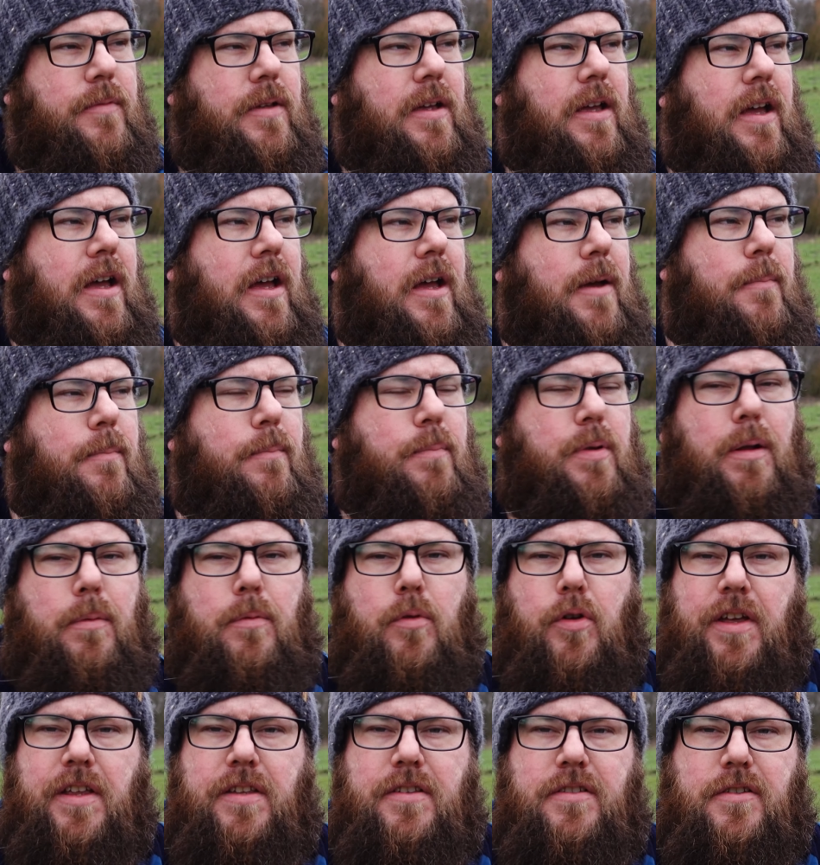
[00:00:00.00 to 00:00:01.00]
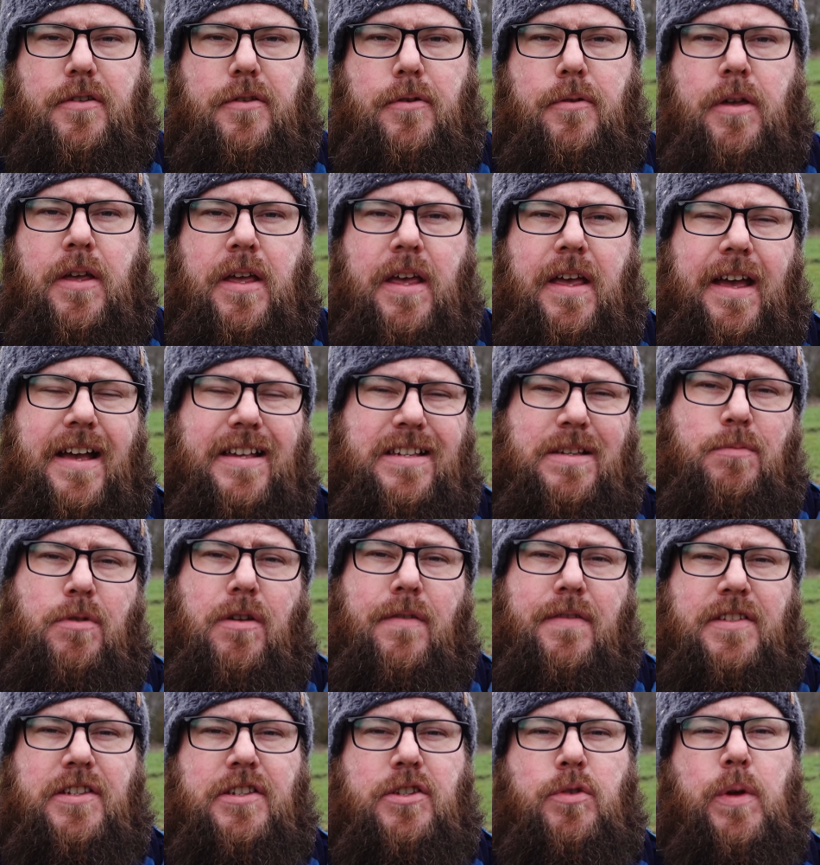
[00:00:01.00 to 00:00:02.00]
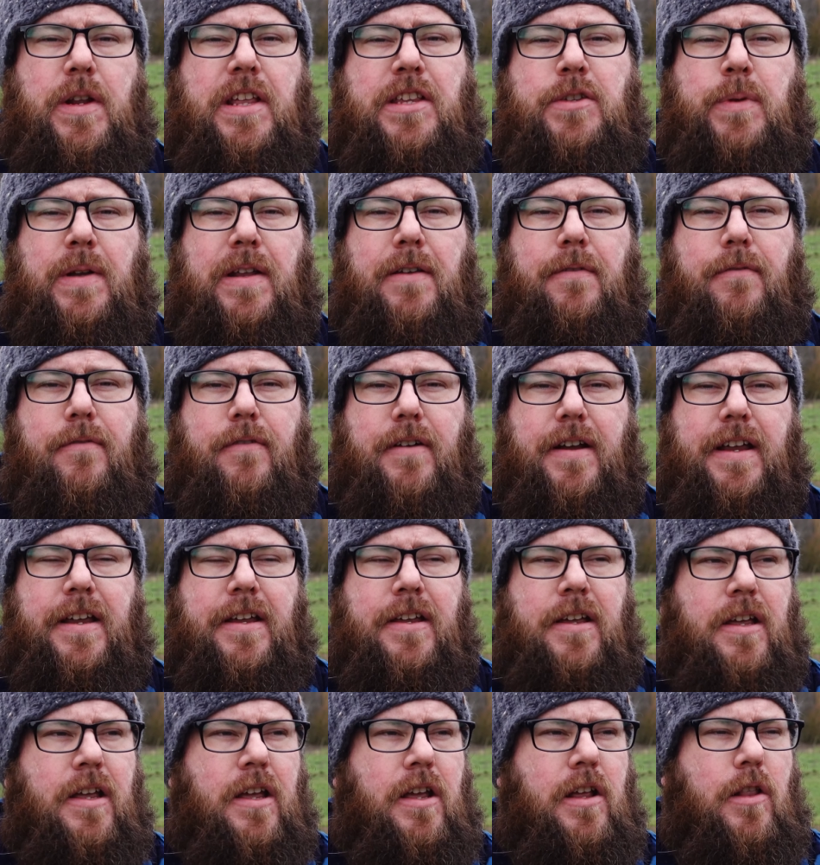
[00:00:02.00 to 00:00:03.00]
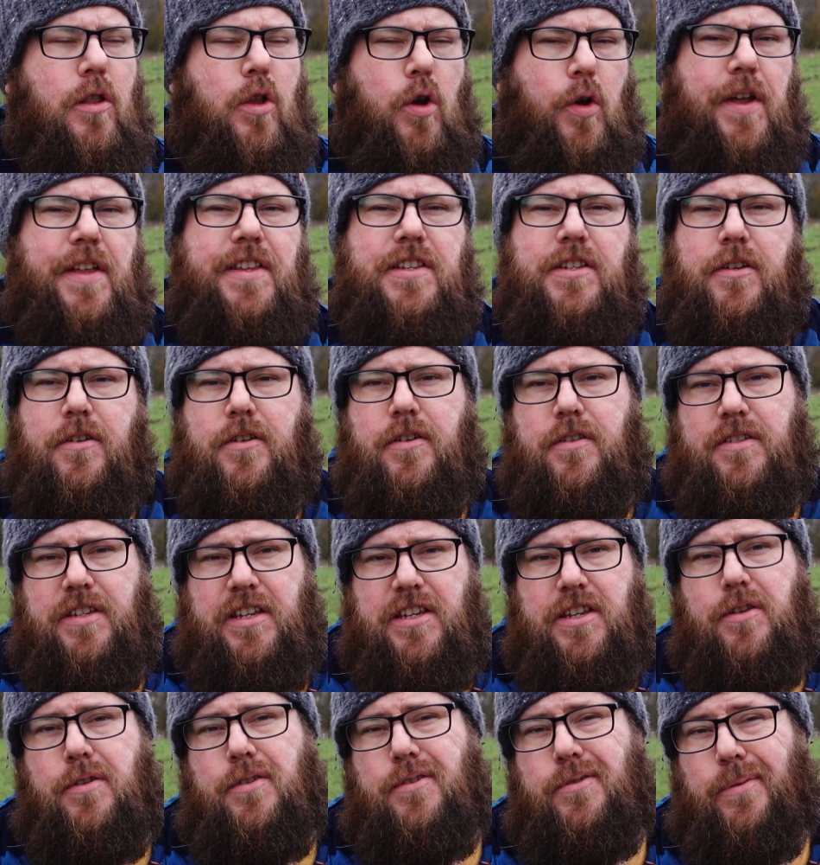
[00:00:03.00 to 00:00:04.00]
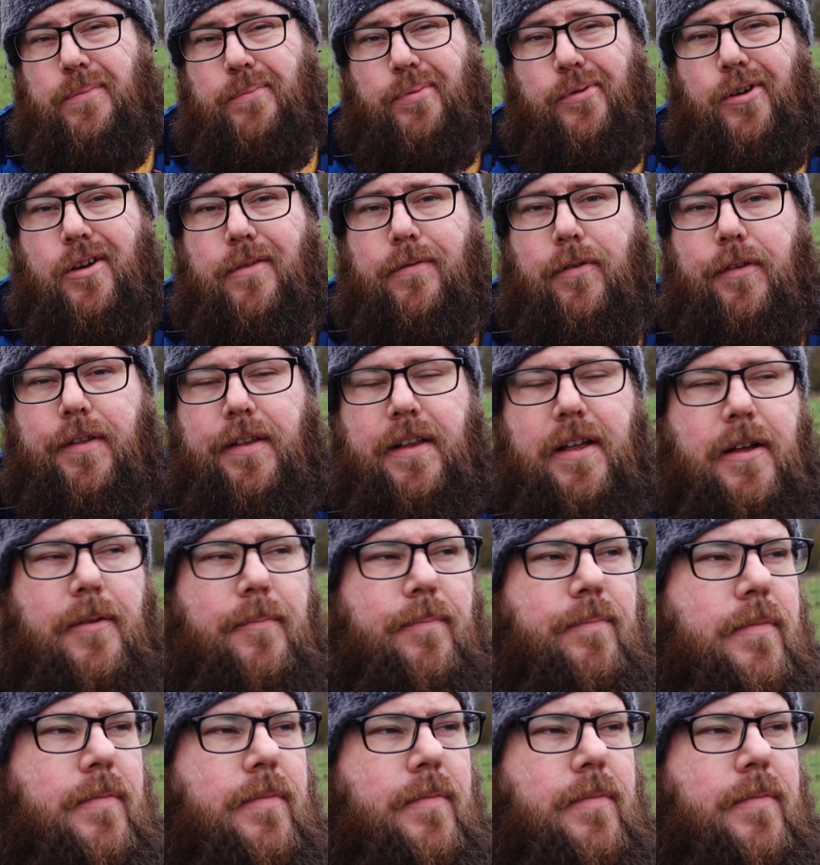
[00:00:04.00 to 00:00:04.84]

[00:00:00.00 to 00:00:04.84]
But I'm looking to, as I move into 2023, looking to continue to improve on that.